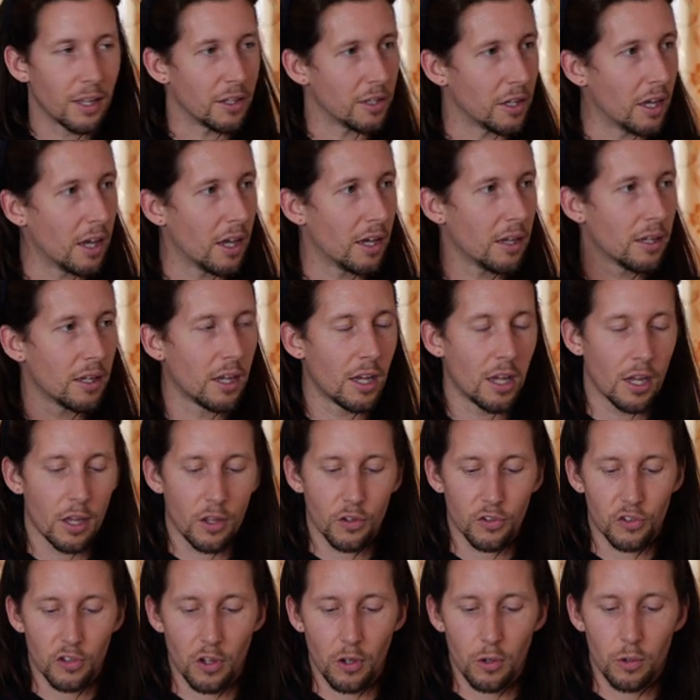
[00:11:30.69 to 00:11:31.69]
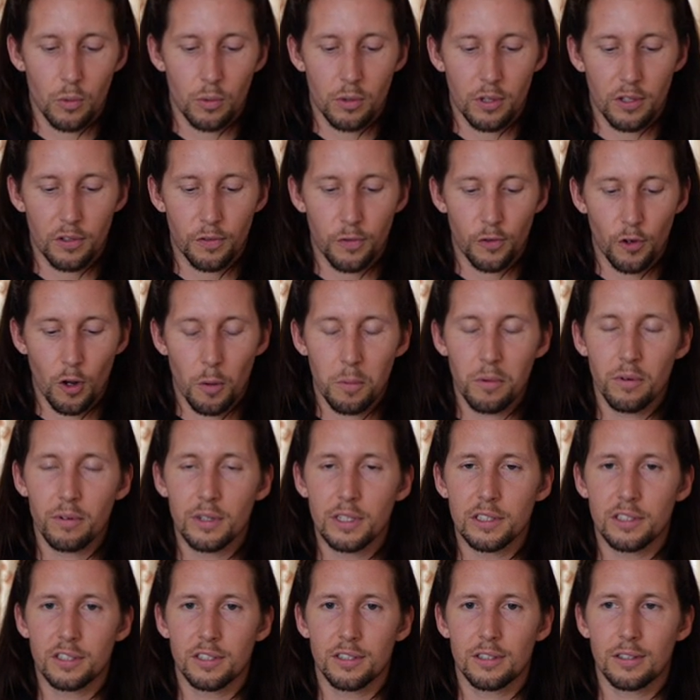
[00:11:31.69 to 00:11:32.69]
Yeah? So this phenomena
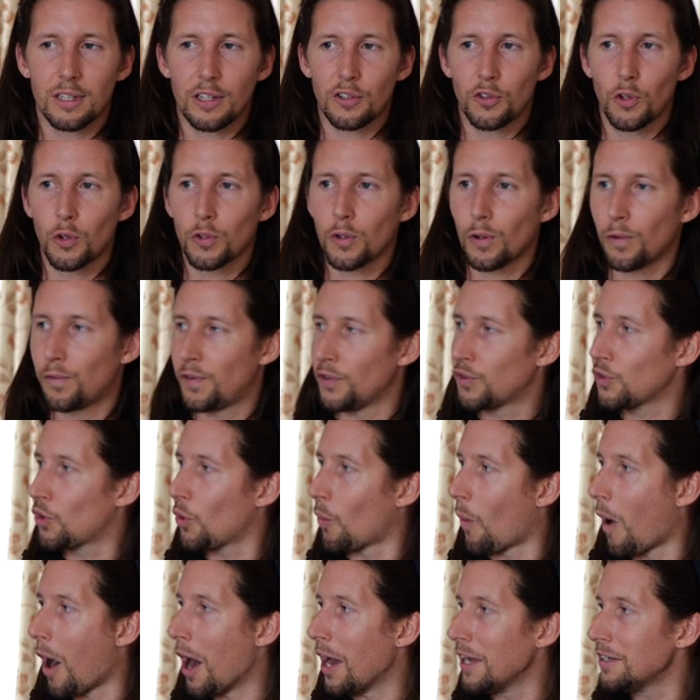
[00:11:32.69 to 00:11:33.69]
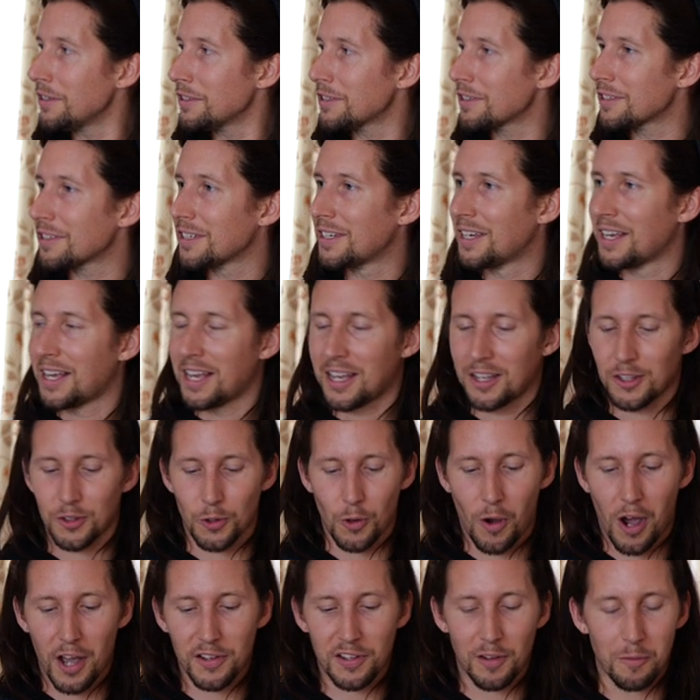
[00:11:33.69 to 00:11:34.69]
is not your physical eyes.
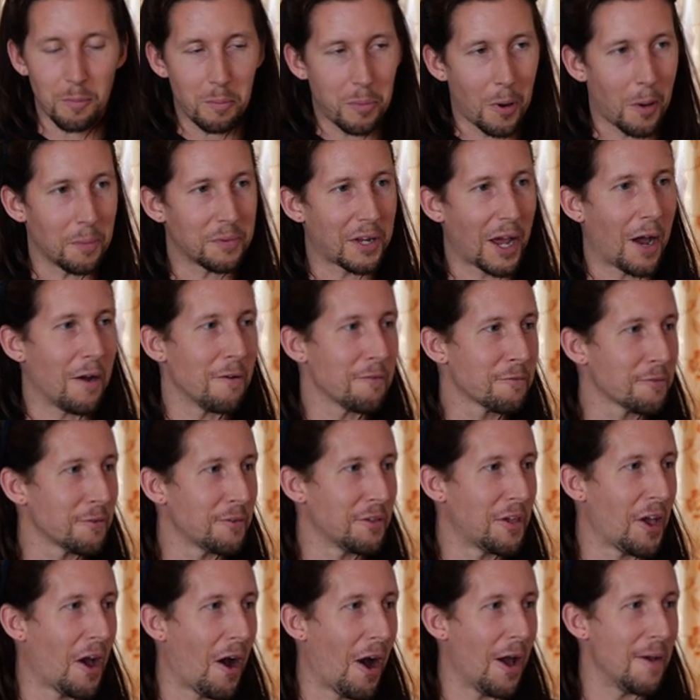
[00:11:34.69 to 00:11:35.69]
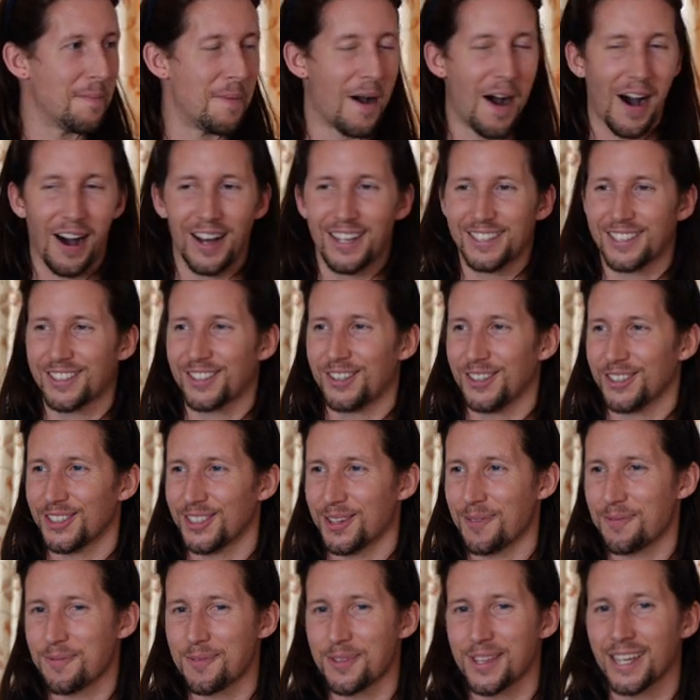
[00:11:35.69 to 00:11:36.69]
Your eyes haven't popped out through the eye mask or
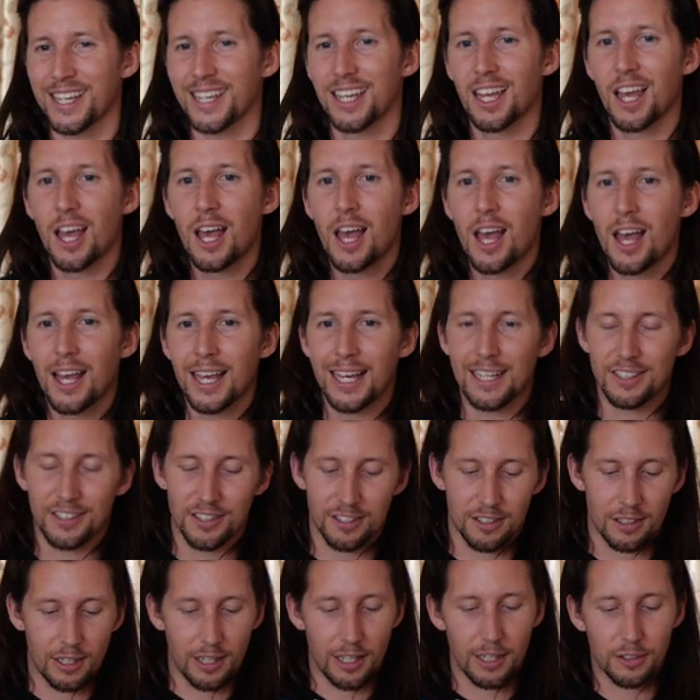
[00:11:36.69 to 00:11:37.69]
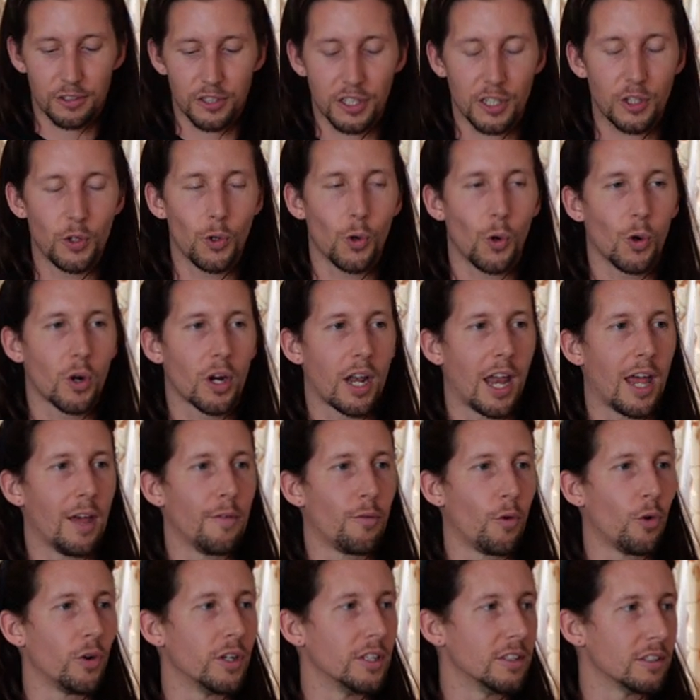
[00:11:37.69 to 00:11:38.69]
something. It's literally your
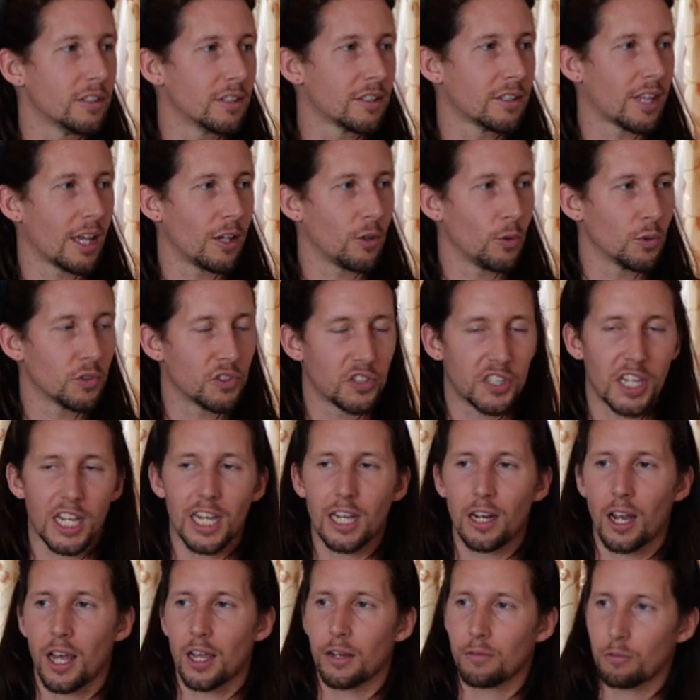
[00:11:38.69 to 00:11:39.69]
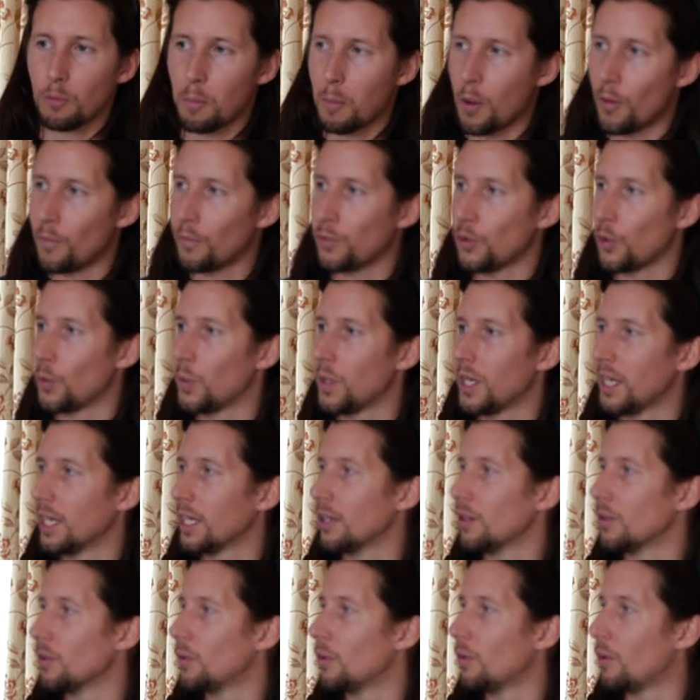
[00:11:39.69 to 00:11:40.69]
clairvoyance that you're seeing, like remote
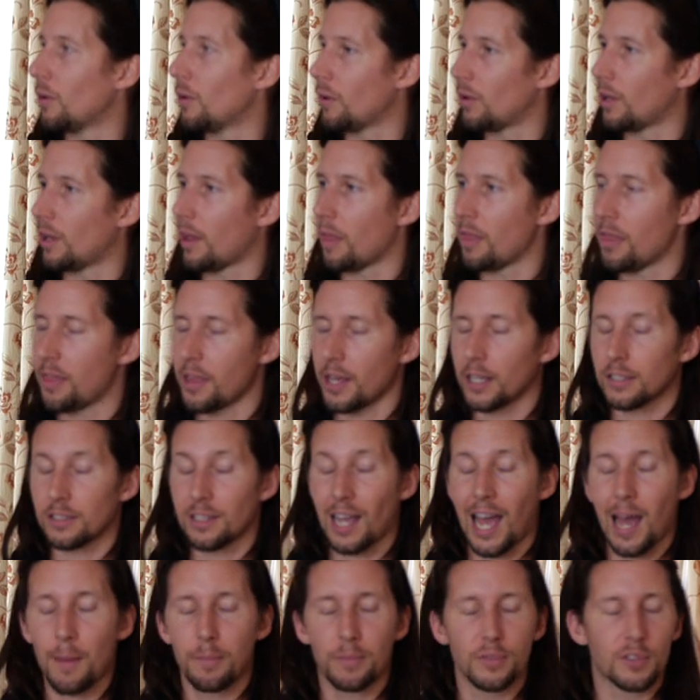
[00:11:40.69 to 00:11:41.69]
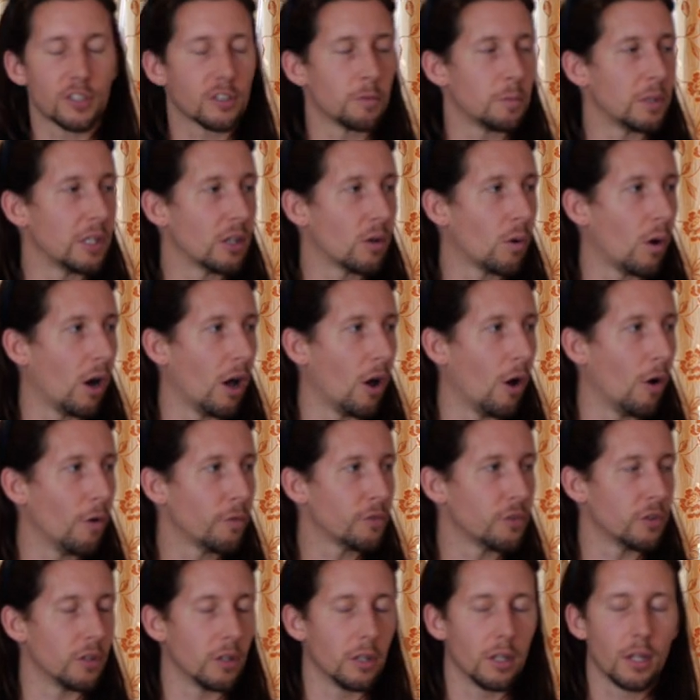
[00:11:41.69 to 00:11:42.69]
viewing and things. It happens to me quite
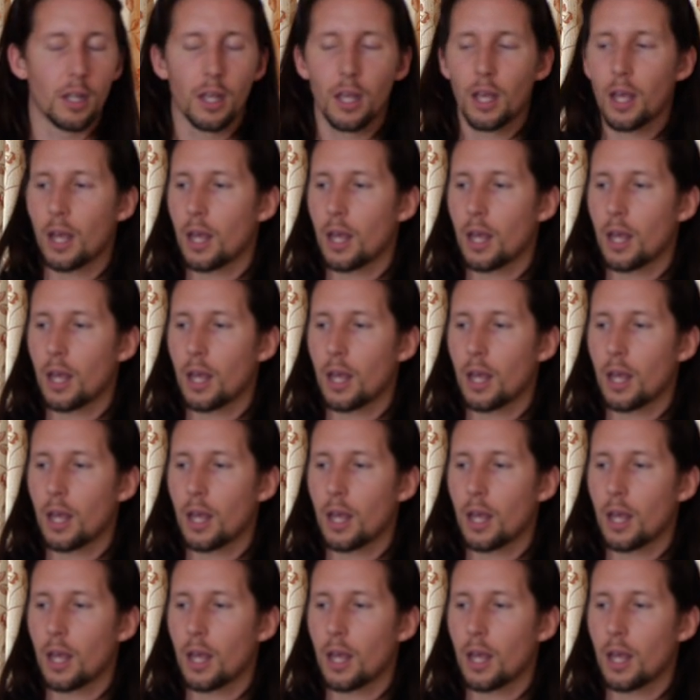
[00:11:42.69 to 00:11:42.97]
often.